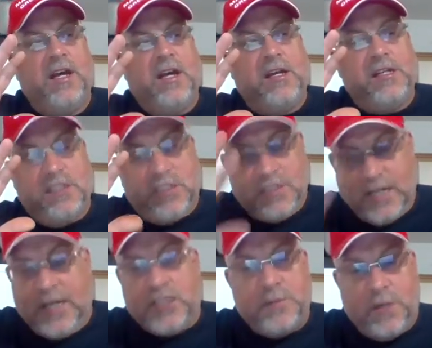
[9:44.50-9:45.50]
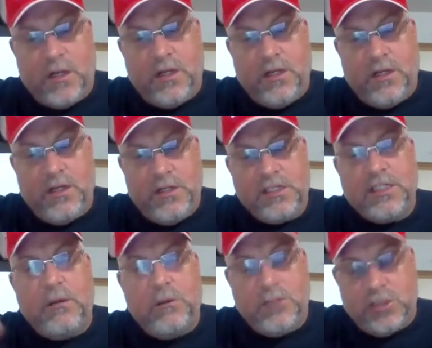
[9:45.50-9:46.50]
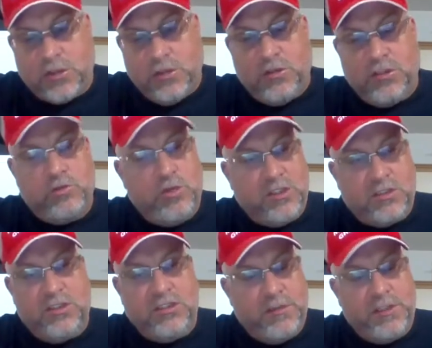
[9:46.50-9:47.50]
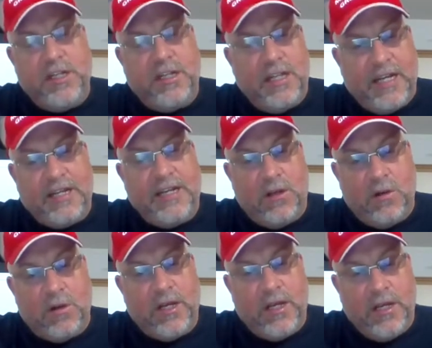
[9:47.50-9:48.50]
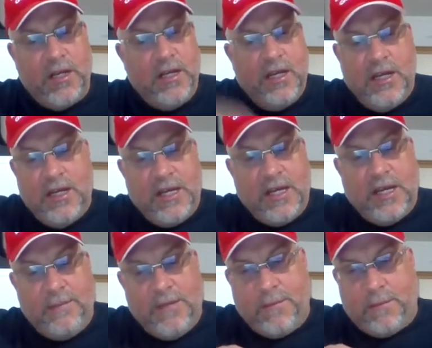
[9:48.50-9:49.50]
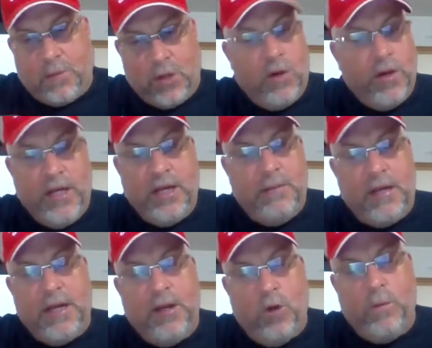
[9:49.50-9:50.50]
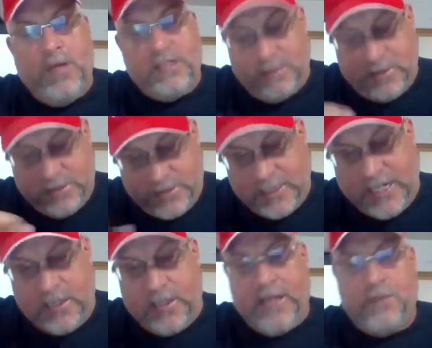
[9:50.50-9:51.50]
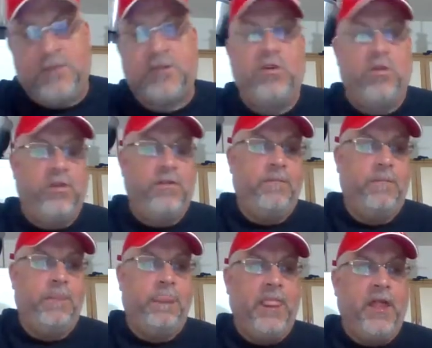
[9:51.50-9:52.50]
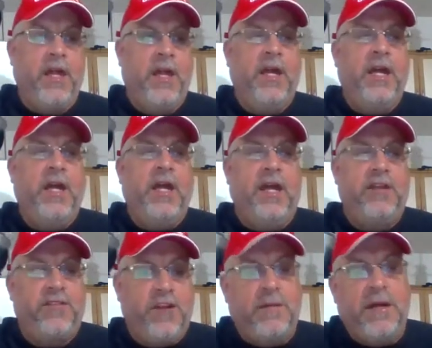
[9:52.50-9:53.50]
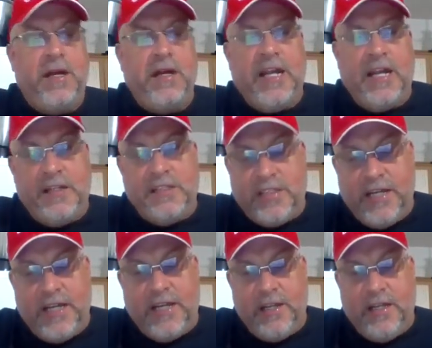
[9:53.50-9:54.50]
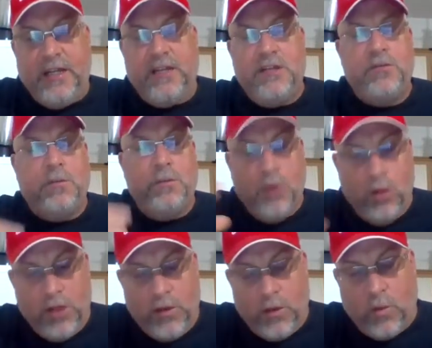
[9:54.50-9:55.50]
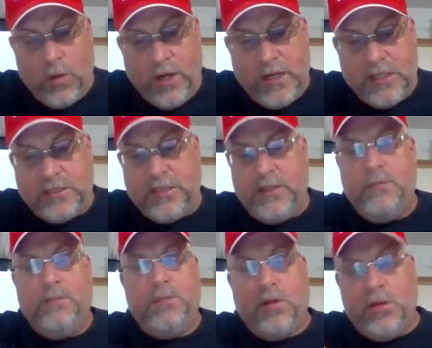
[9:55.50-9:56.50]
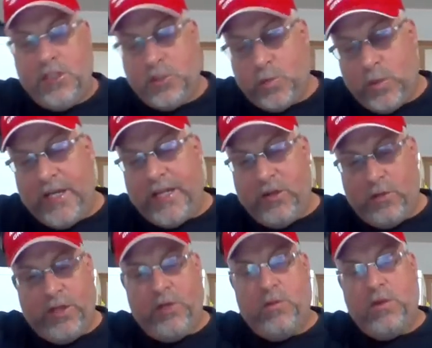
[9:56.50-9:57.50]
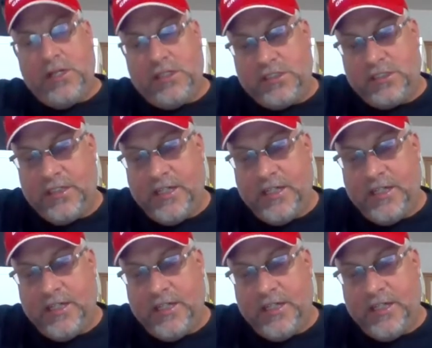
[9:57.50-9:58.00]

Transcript: because this guy is smart. This guy went to school in Switzerland, some shit like that, okay? I'm not pro him by no means. I'm just stating the damn truth. And somehow he had in his head that he can just bully the West and bully his way, get what he wants.